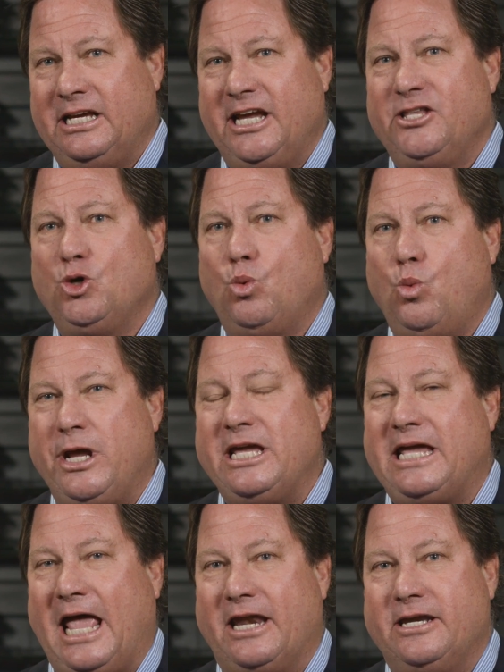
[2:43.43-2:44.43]
in the
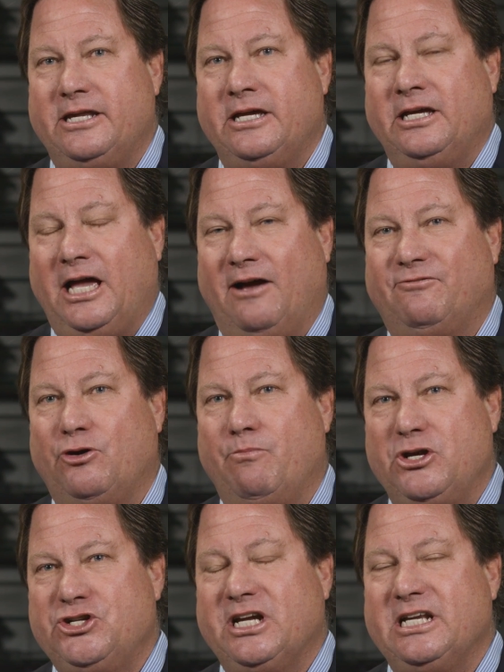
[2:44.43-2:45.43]
weekend after
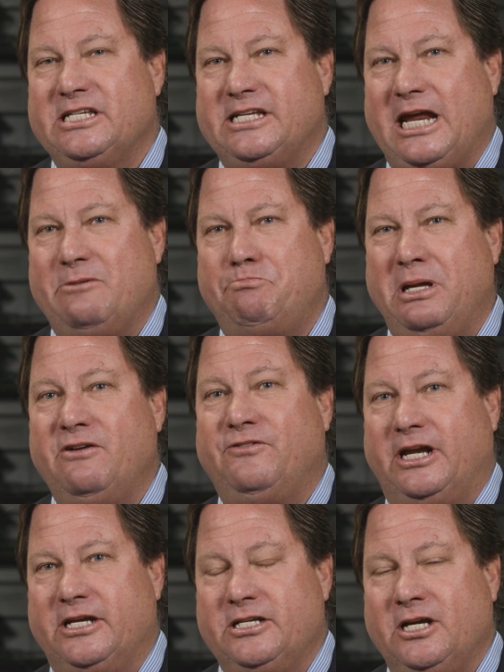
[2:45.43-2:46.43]
Michigan State
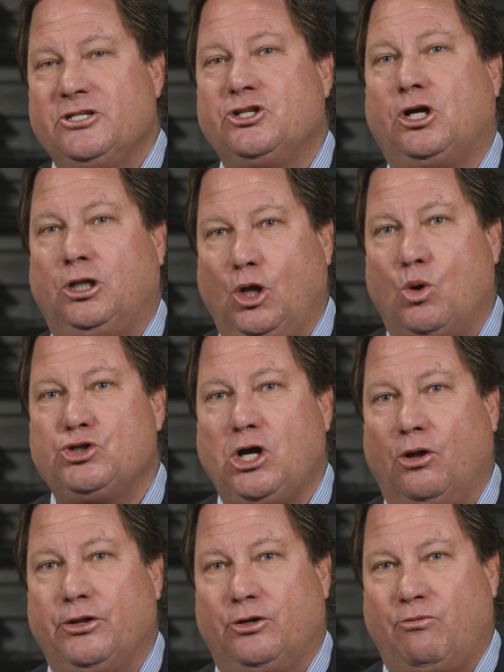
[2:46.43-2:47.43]
pivoted to close
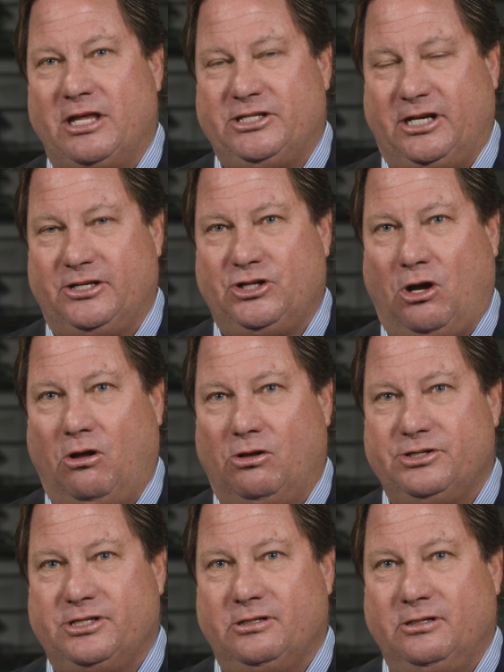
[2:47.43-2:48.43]
all their residence
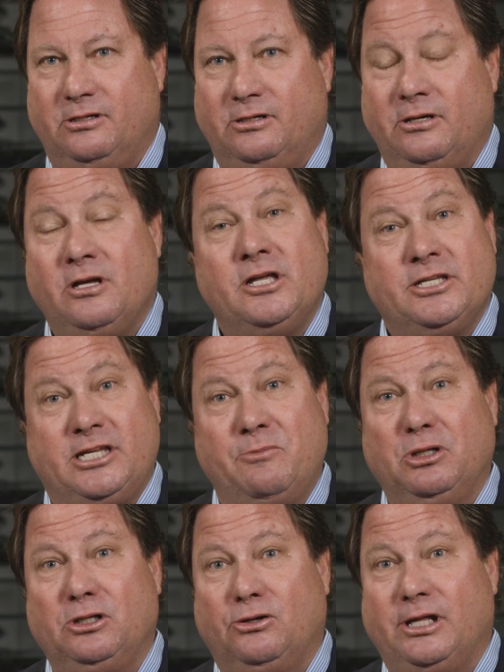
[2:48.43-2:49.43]
halls.
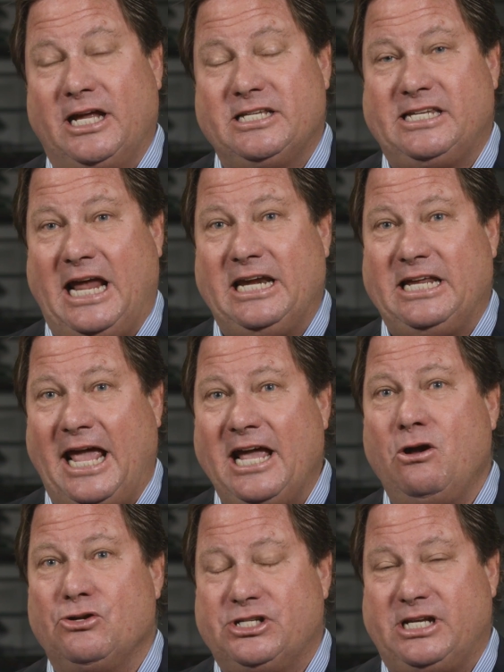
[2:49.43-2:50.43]
Similarly, at San
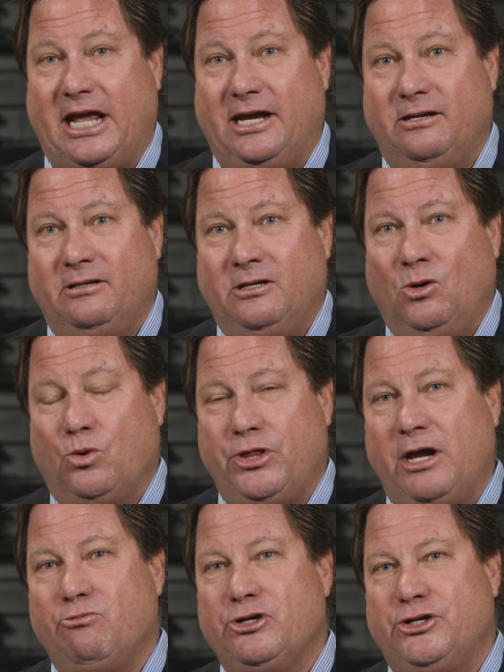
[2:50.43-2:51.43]
Diego State, where
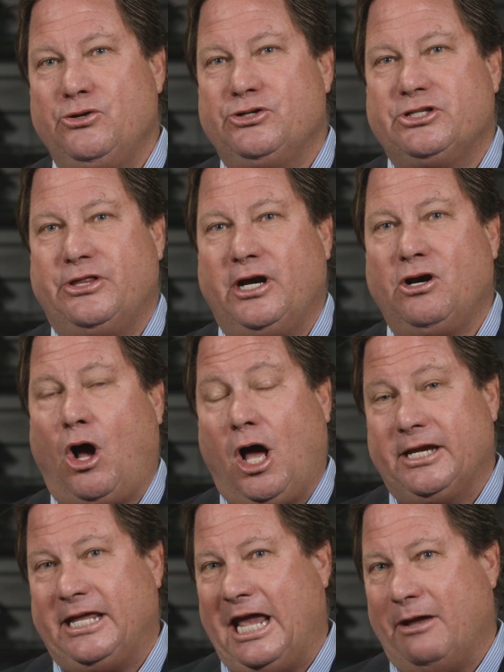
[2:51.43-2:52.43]
they reduced their
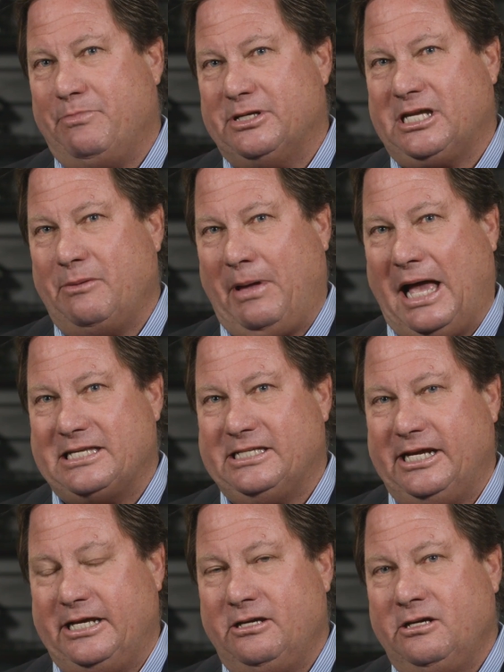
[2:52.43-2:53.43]
on-campus
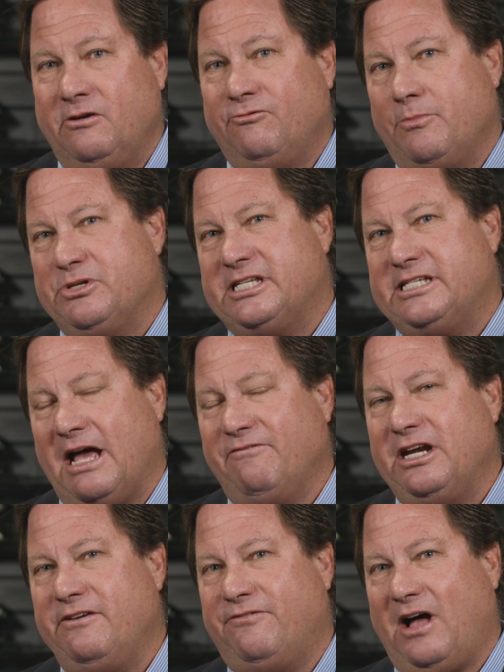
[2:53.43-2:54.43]
capacity from
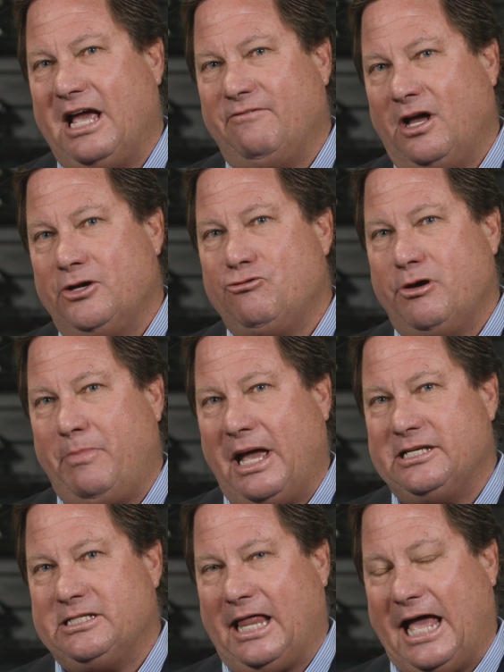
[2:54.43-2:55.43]
7,500
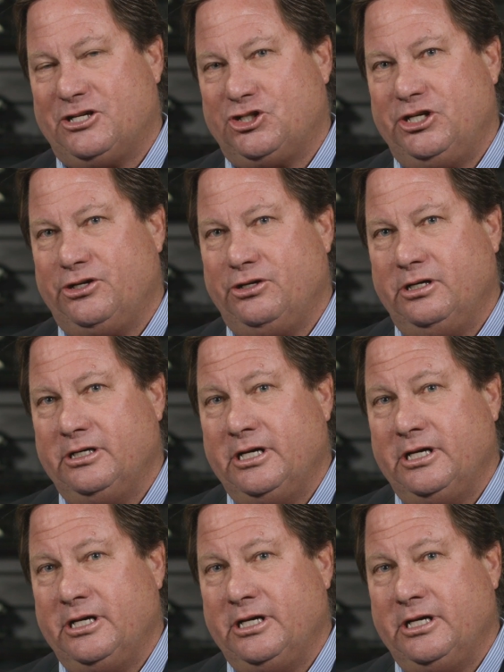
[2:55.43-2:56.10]
beds last year